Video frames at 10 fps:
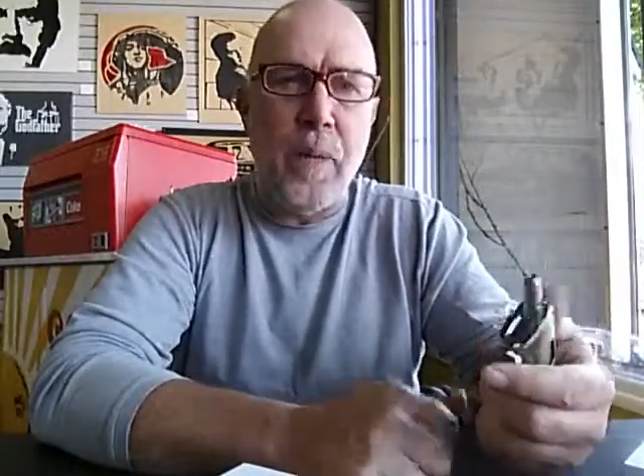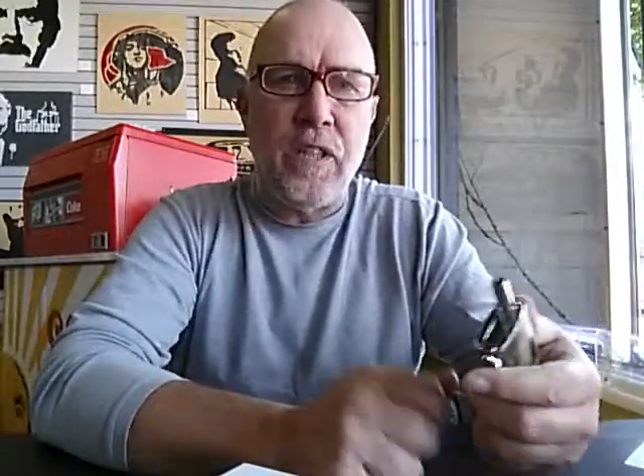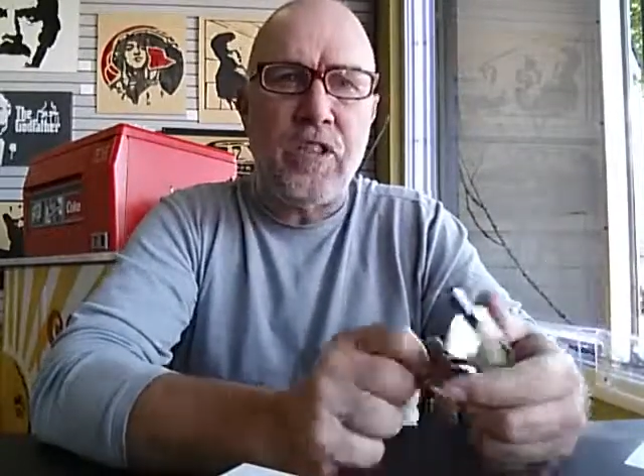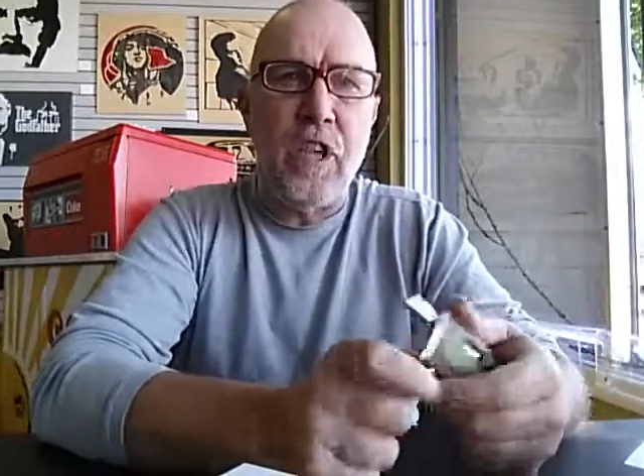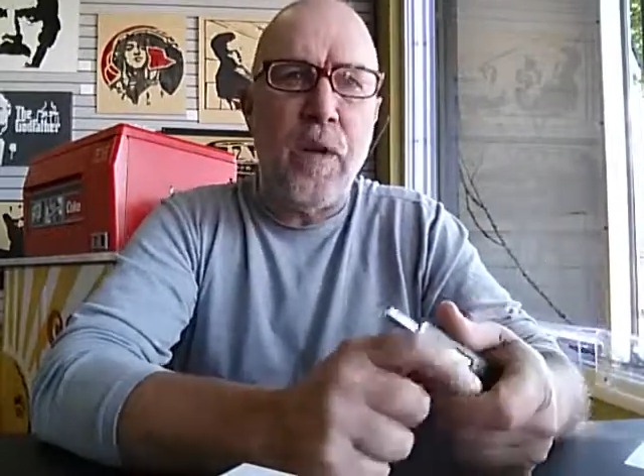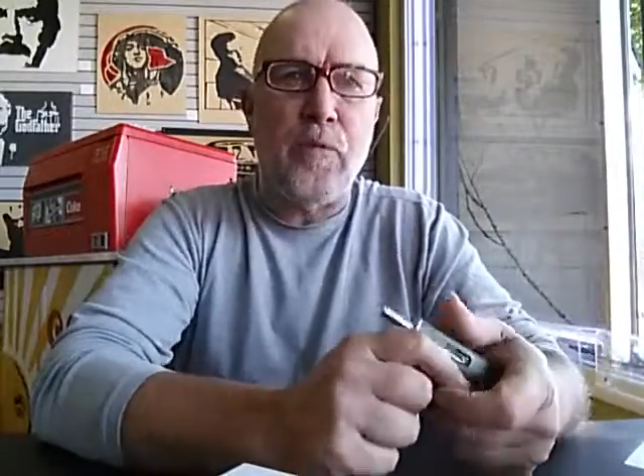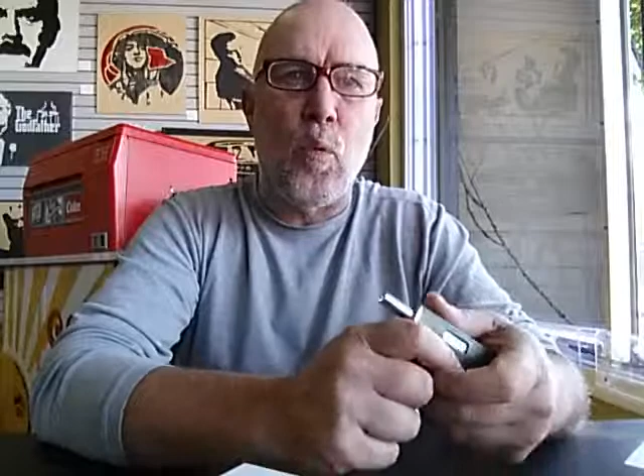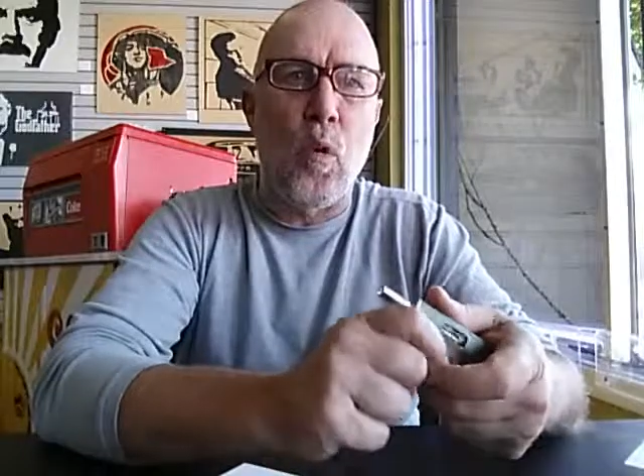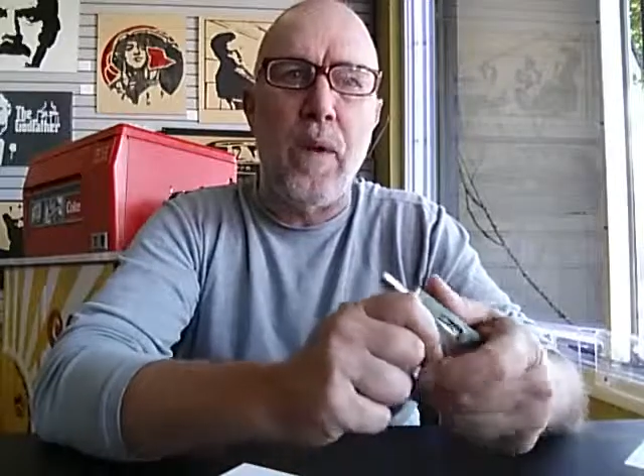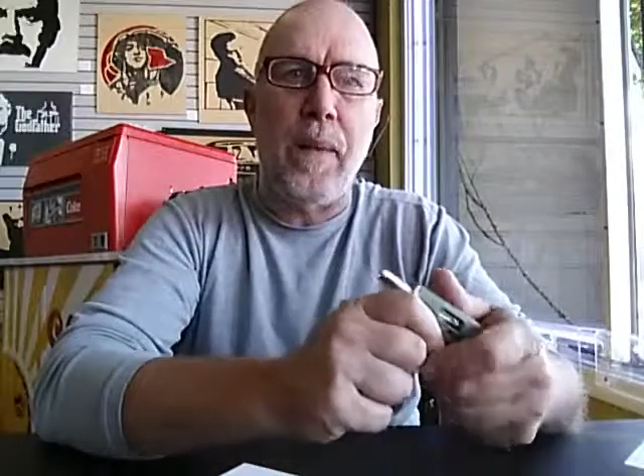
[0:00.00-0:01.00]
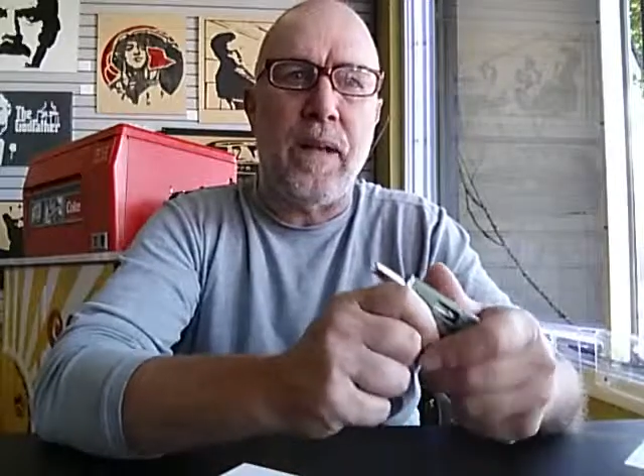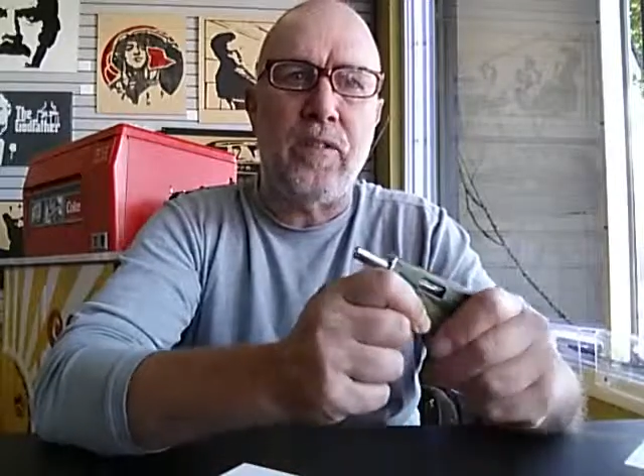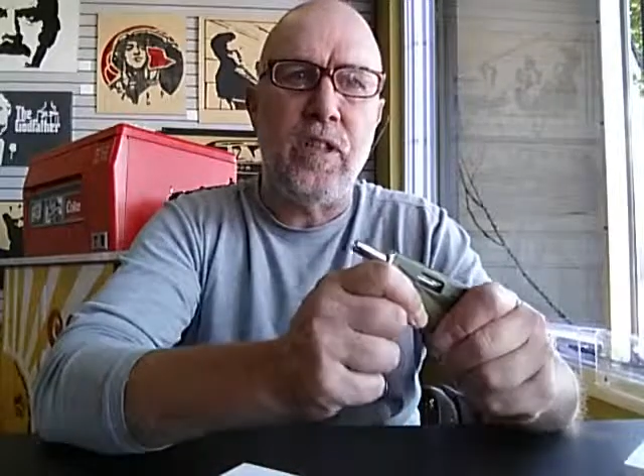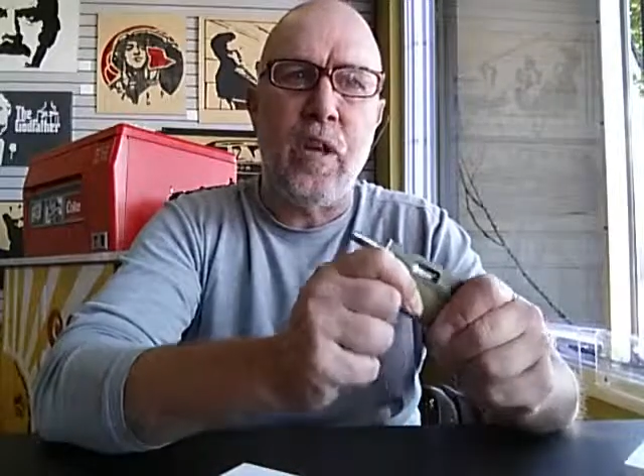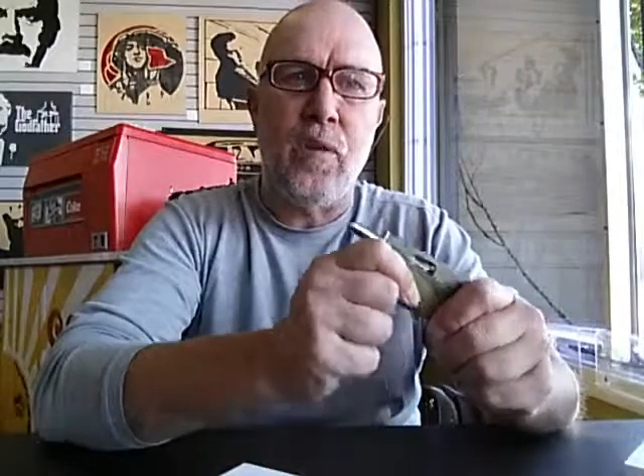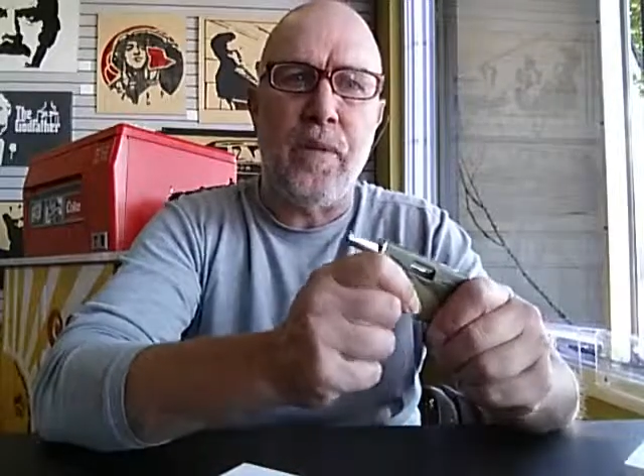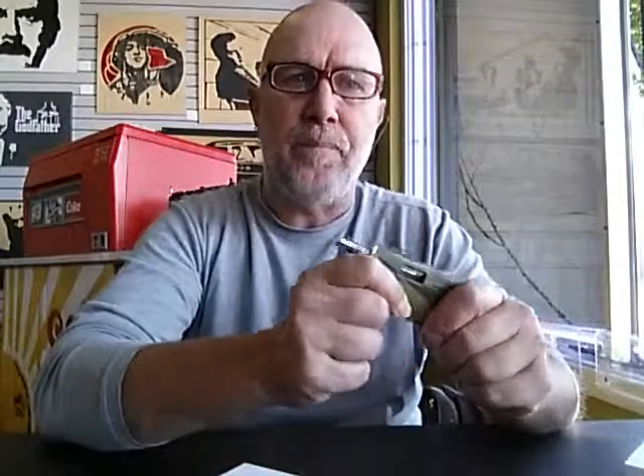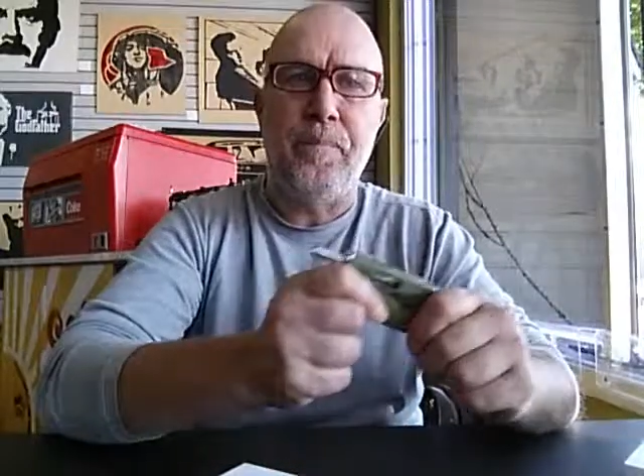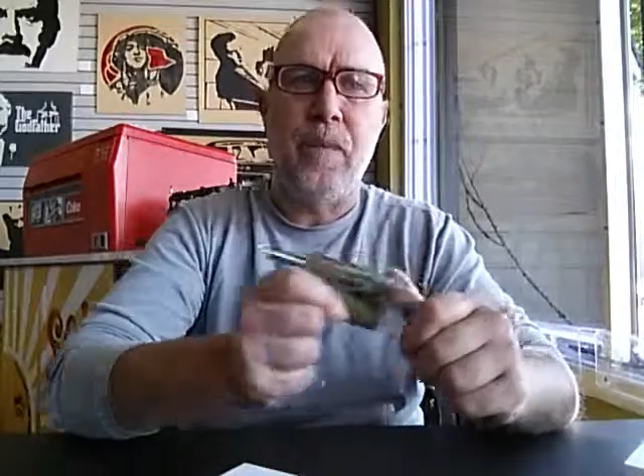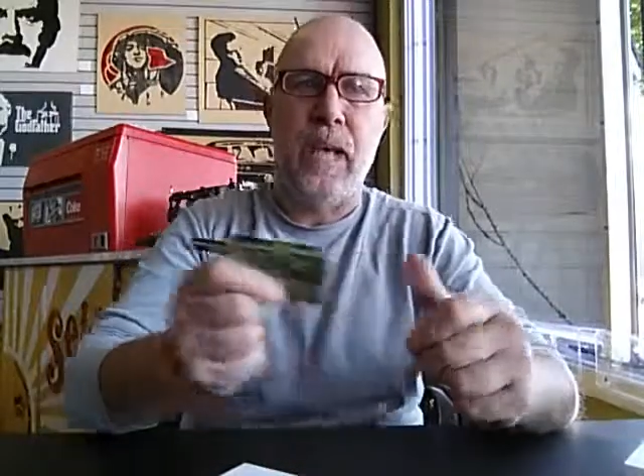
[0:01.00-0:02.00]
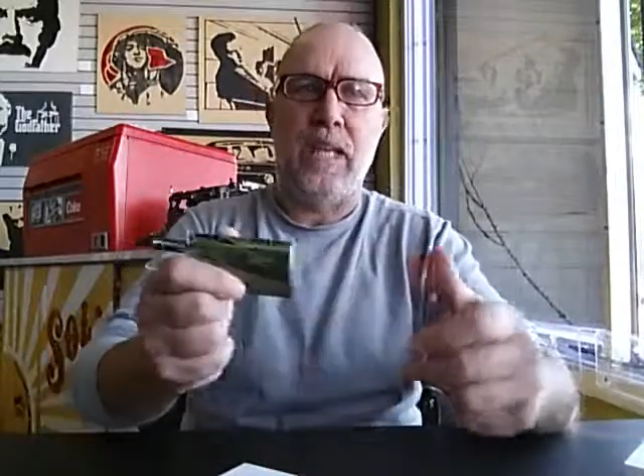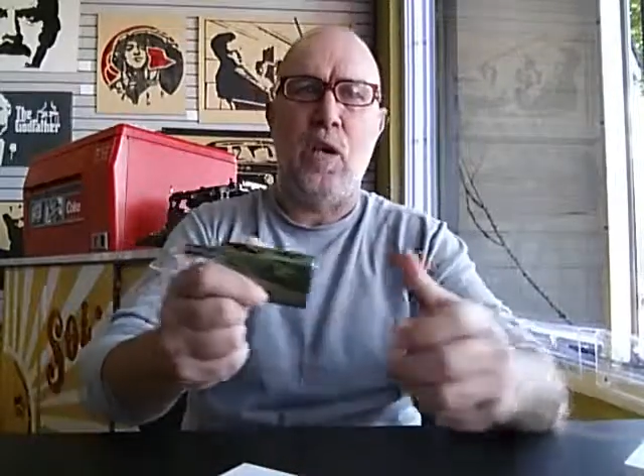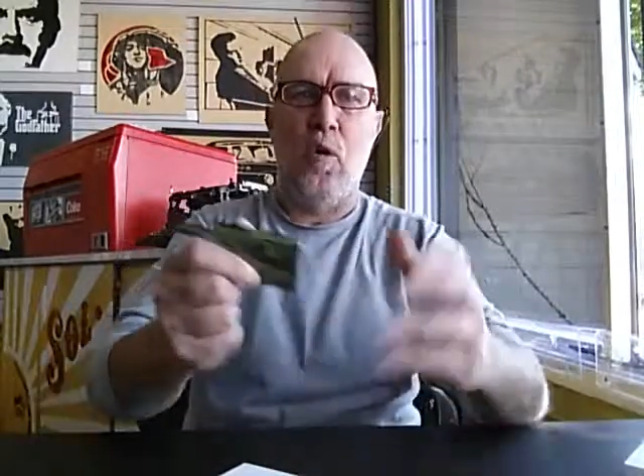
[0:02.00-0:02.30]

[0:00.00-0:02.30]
but it's, you don't have to worry about, you know, the